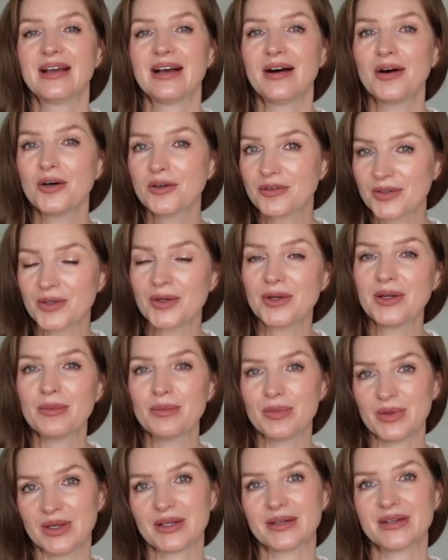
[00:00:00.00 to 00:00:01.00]
Overall
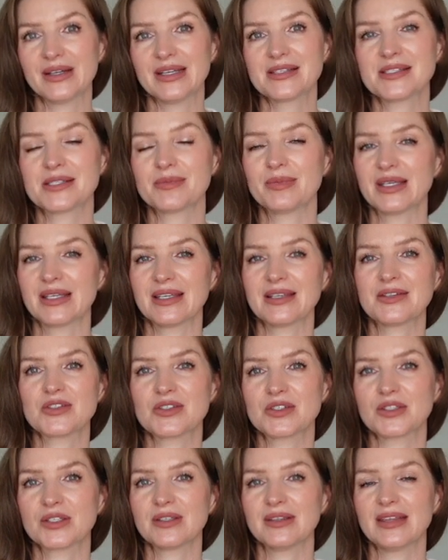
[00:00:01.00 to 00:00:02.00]
appearance, making
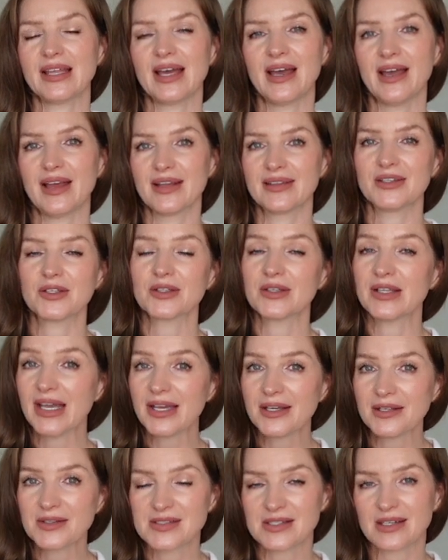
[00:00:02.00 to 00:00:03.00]
sure that your
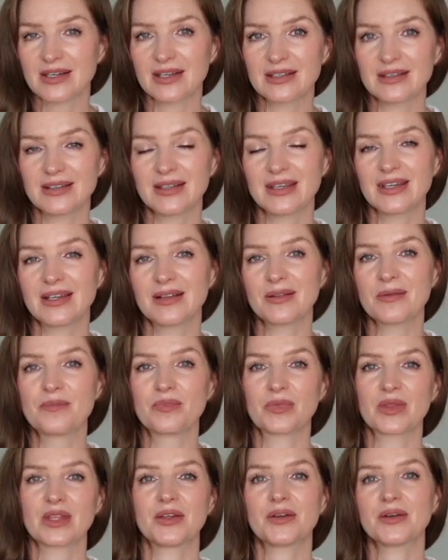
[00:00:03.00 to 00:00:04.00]
nails are clean,
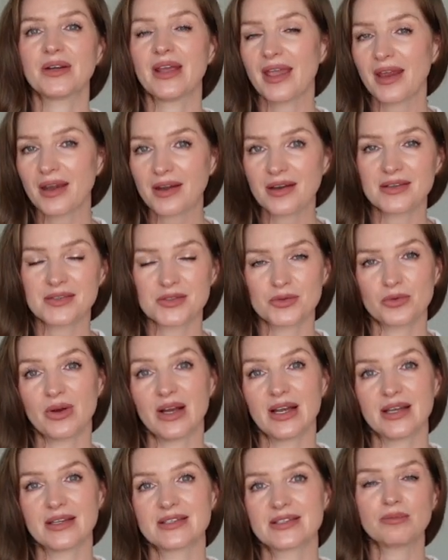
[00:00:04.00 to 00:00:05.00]
your hair is
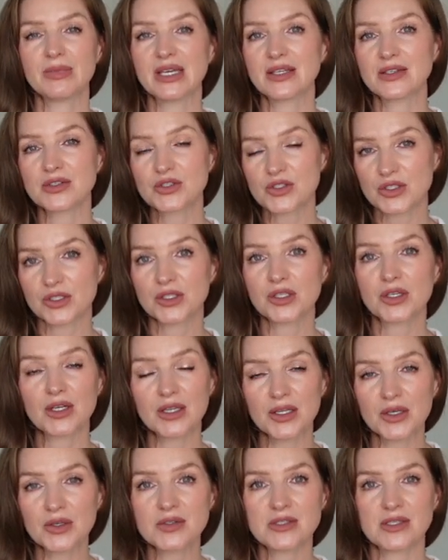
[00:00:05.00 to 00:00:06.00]
washed, making sure your
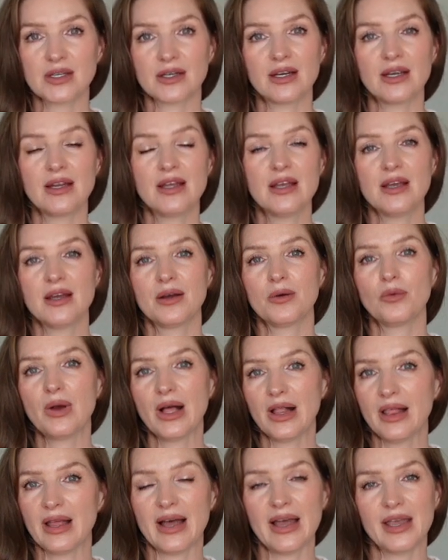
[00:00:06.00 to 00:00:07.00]
clothes are
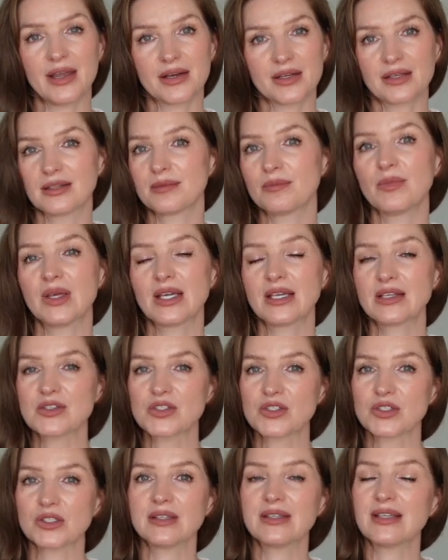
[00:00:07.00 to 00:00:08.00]
well ironed, making
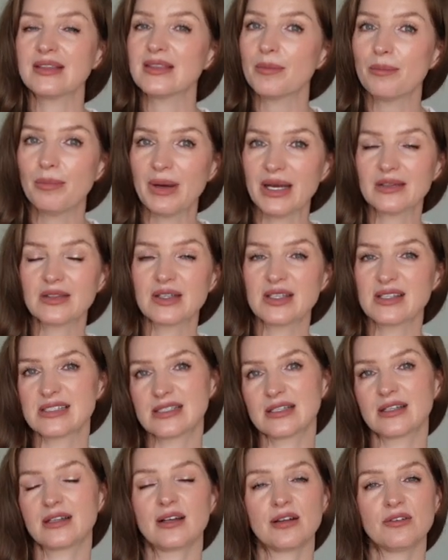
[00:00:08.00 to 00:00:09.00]
sure that the buttons
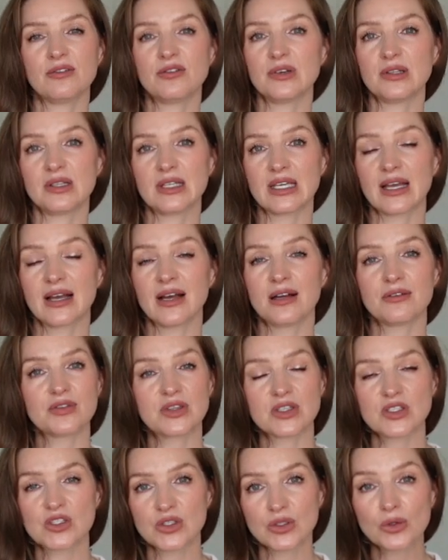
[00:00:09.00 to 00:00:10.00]
are not falling off,
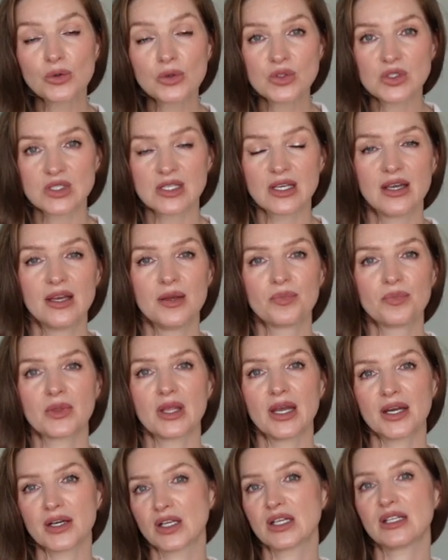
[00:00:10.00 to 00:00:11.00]
the shoes
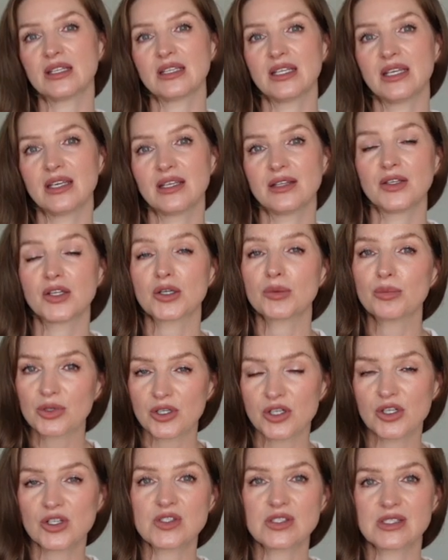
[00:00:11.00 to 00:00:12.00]
are clean, your
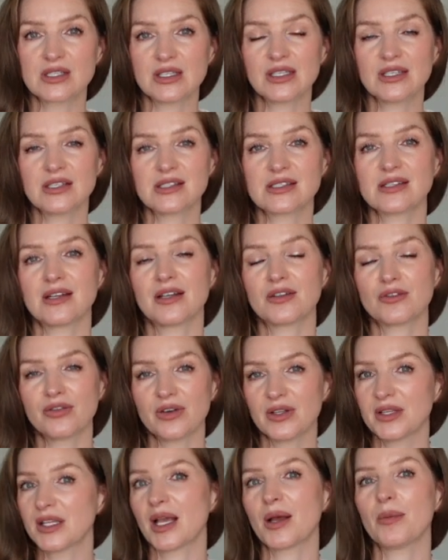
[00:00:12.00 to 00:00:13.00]
purse is not
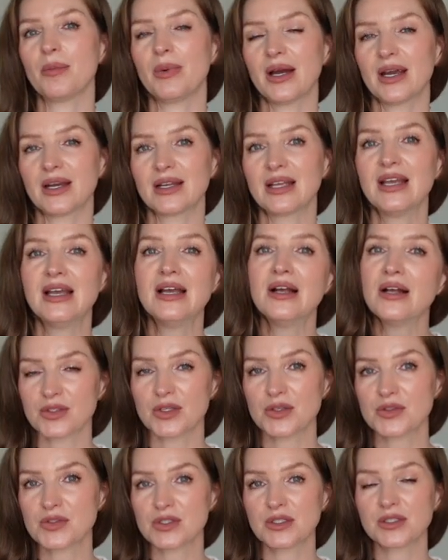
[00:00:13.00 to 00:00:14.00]
falling apart.
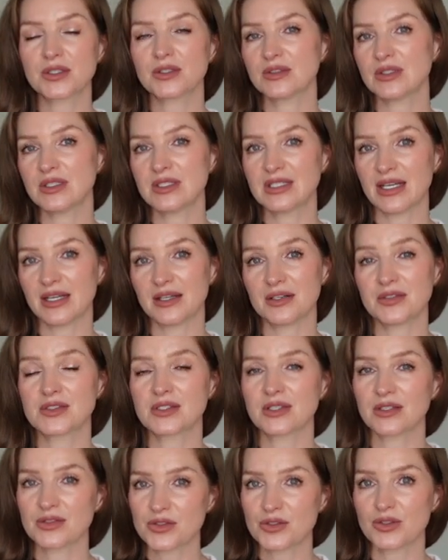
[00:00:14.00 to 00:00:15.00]
Those little details
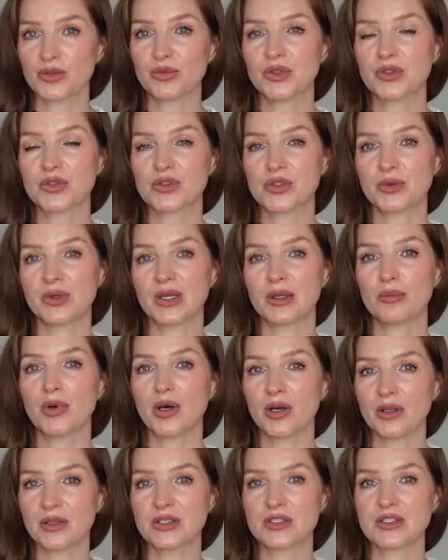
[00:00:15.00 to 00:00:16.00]
contribute to a
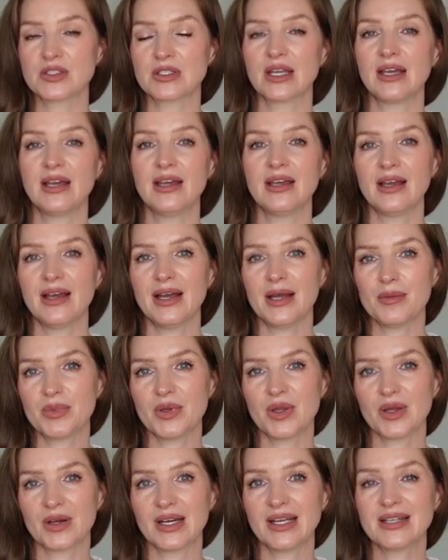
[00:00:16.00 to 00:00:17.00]
polished
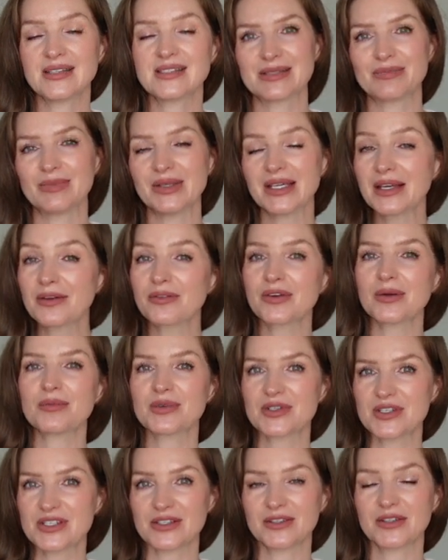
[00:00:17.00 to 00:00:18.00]
appearance. Speaking from
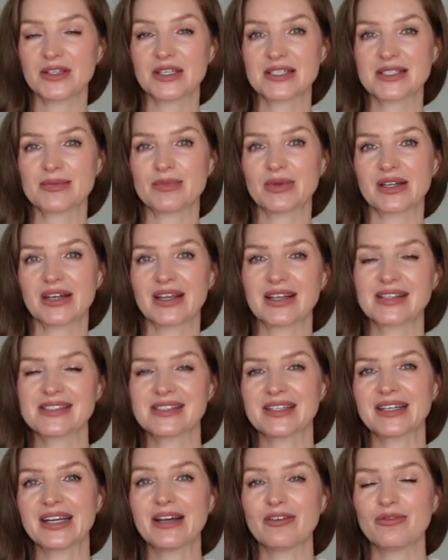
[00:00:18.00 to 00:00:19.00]
personal experience,
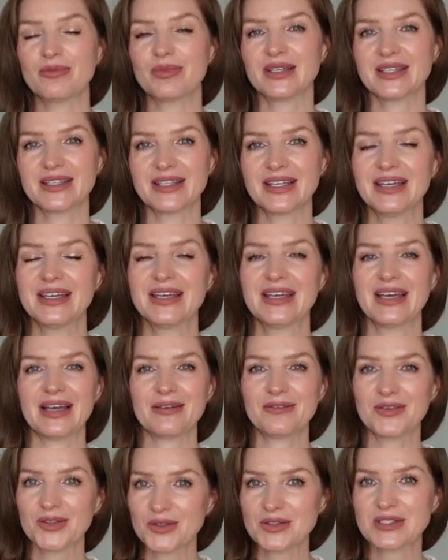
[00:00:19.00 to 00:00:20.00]
there have been a
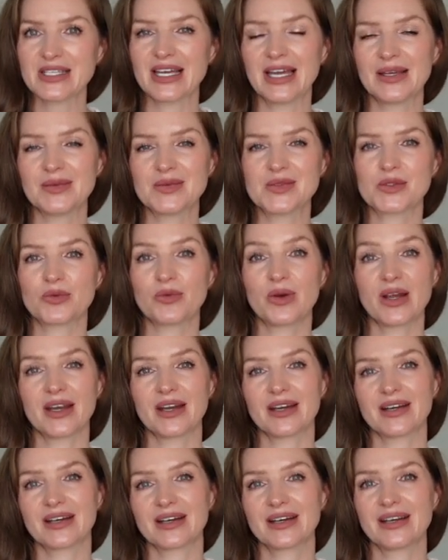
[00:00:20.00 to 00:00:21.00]
few times
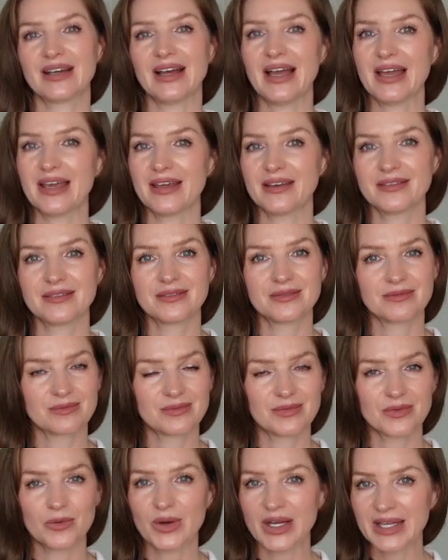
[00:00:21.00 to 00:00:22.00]
where I
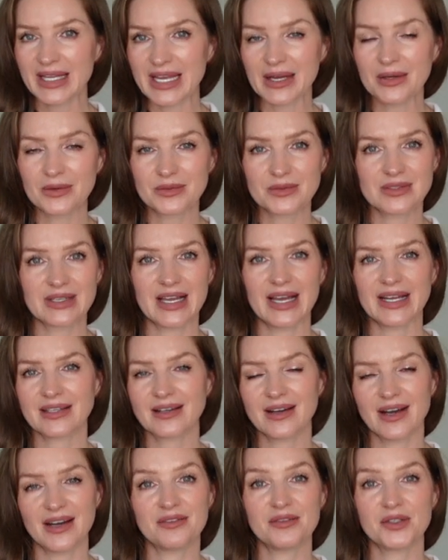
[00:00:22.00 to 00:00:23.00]
went out, had
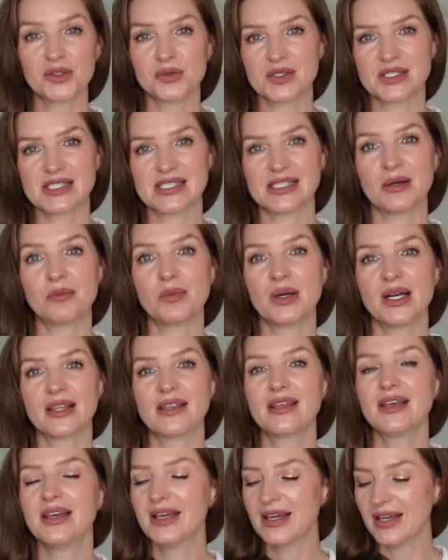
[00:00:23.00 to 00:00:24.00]
coffee with someone,
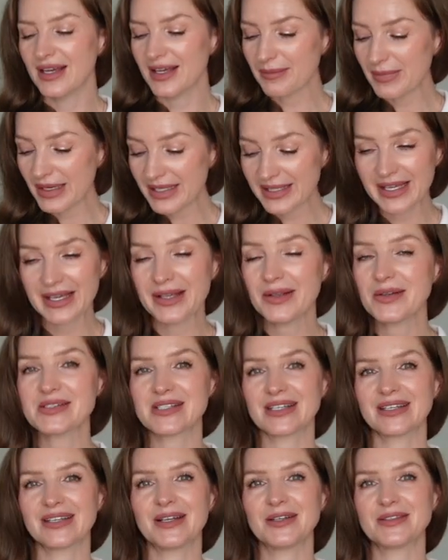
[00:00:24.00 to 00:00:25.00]
and my nails
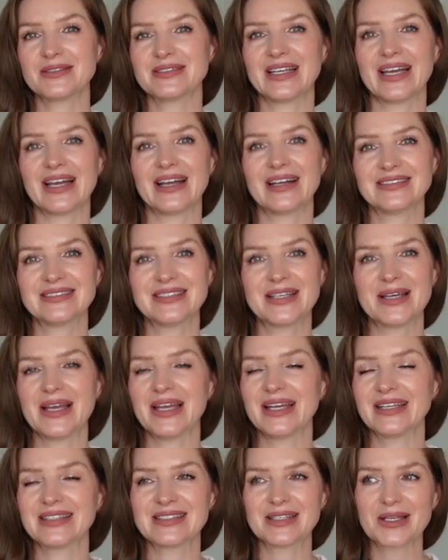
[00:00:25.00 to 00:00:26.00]
are not done.
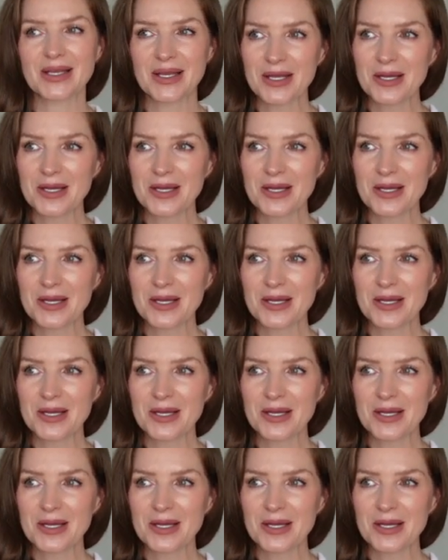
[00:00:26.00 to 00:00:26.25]
And